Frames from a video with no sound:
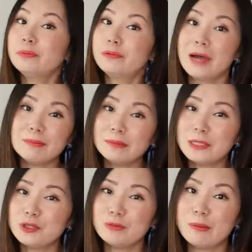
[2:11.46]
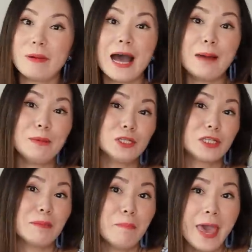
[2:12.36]
you probably should be popping
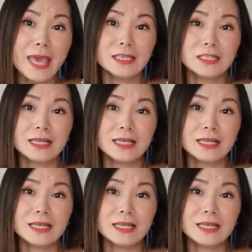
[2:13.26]
champagnes